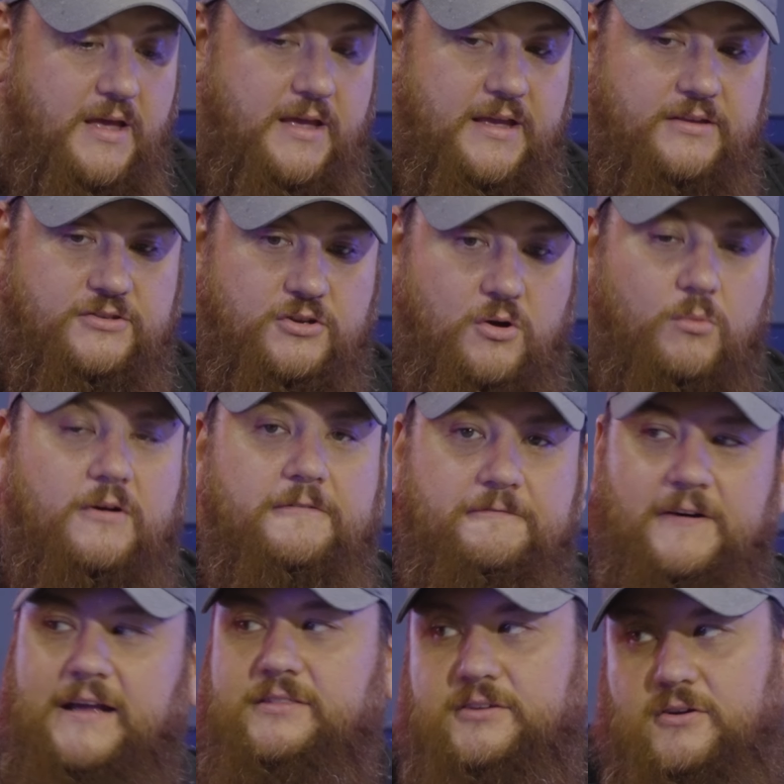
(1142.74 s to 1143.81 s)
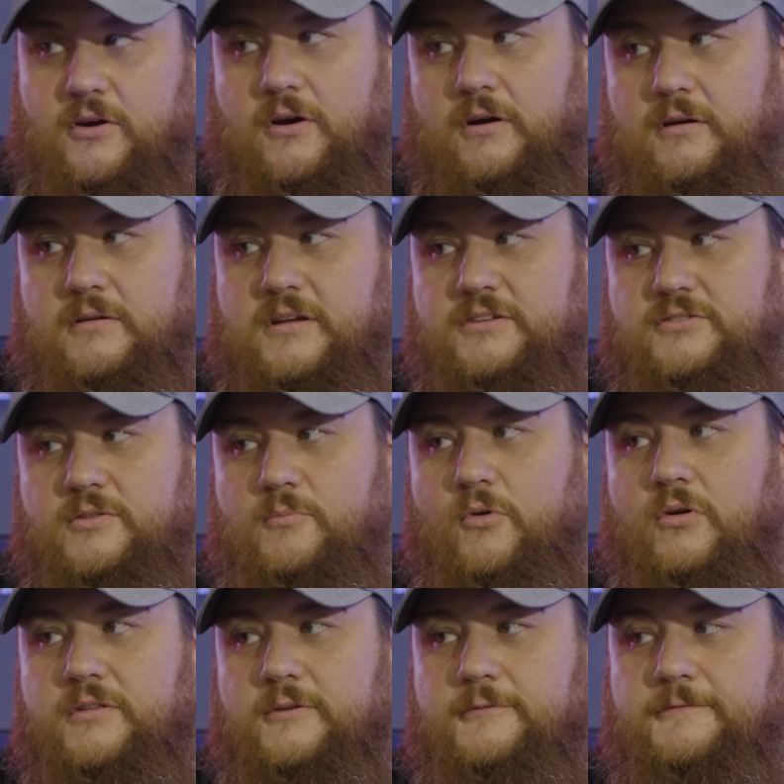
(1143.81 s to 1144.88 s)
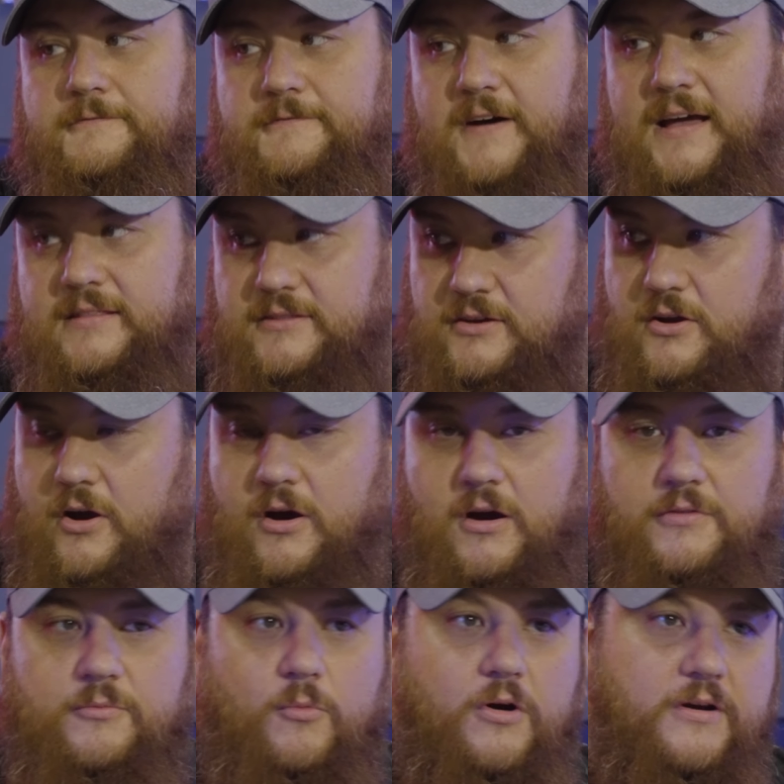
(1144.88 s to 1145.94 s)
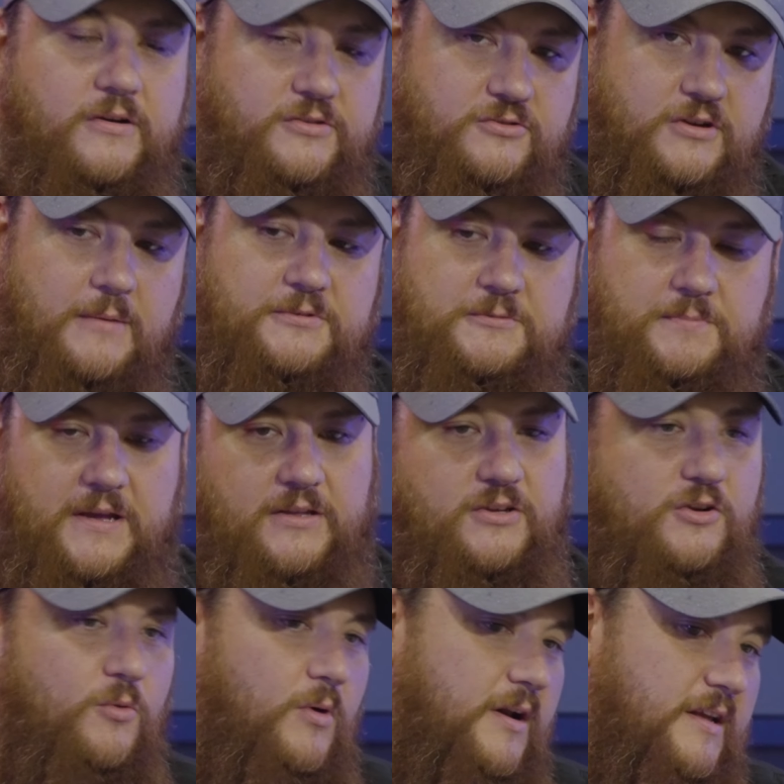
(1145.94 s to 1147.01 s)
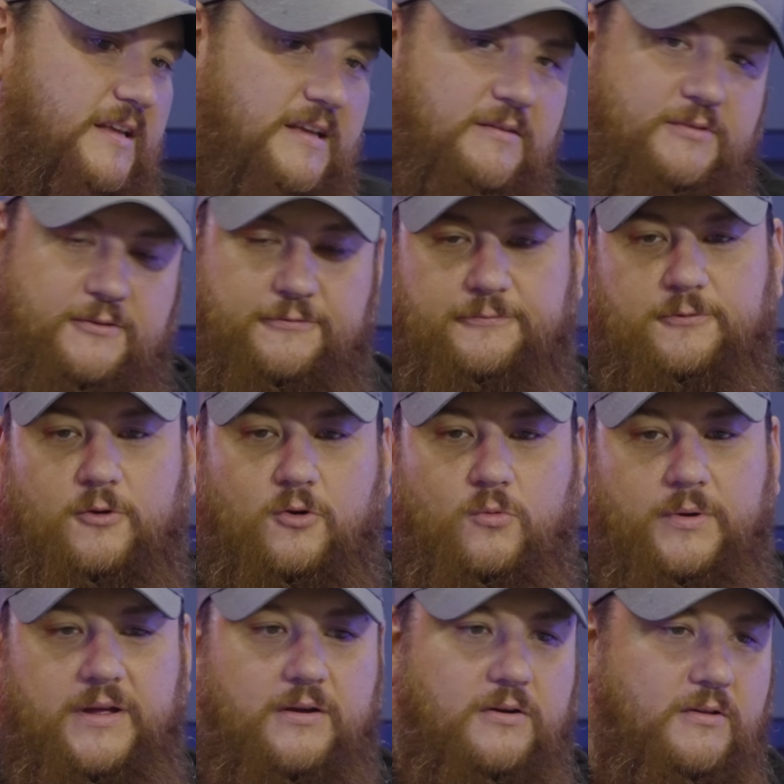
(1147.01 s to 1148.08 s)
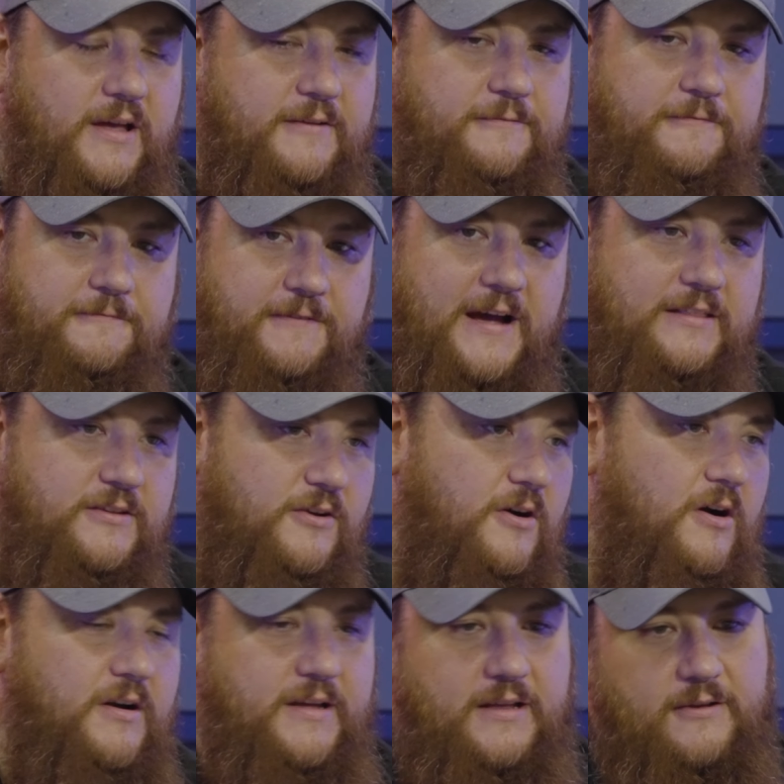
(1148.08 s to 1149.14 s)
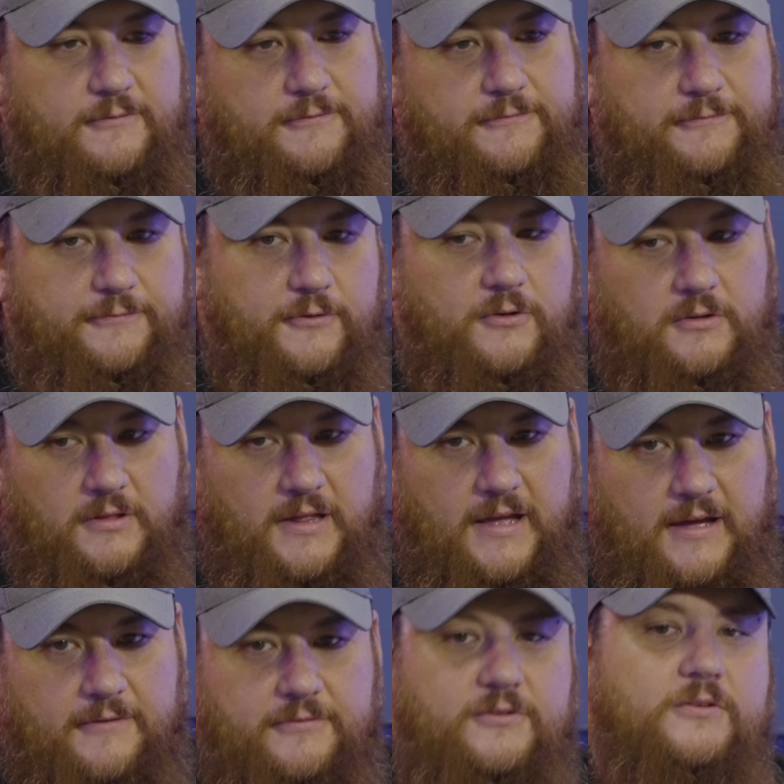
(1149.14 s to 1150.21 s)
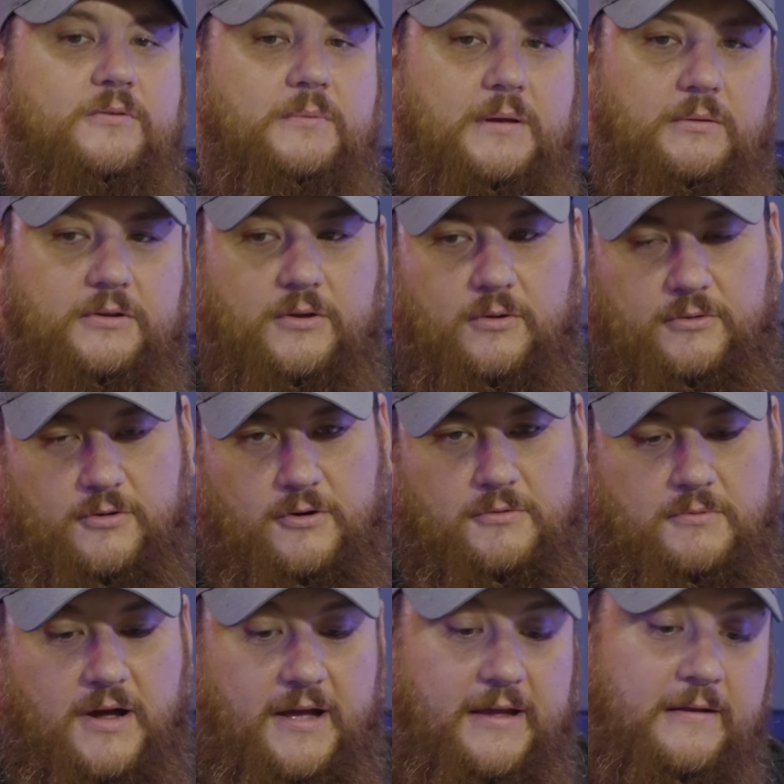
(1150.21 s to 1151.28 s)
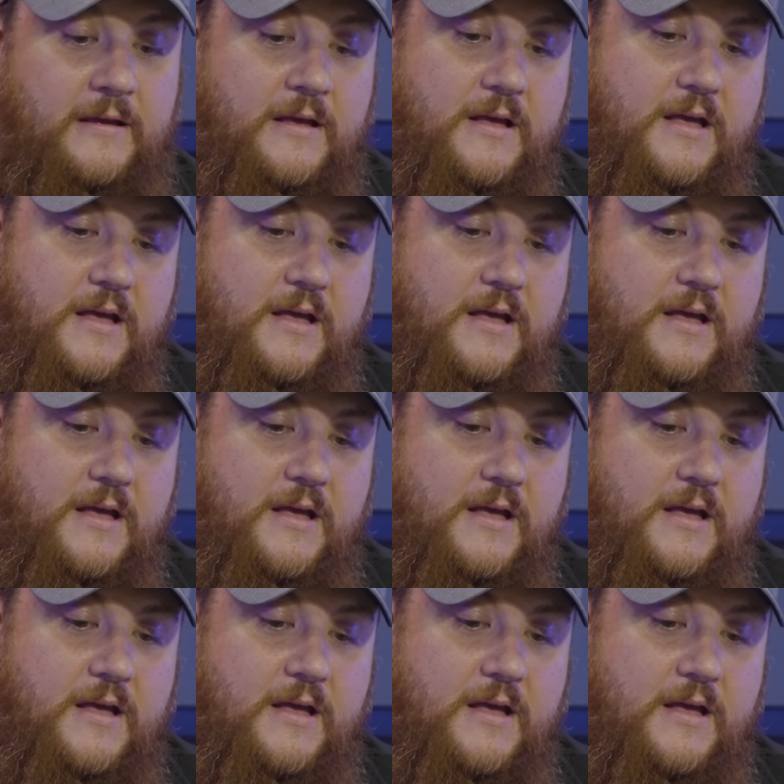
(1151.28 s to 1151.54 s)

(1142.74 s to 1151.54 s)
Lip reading: is you don't want to fight the car, because the more you fight the car, the more you're going to scrub speed. You don't want to give it full wheel and fight the car to get it full left to be able to go turn right.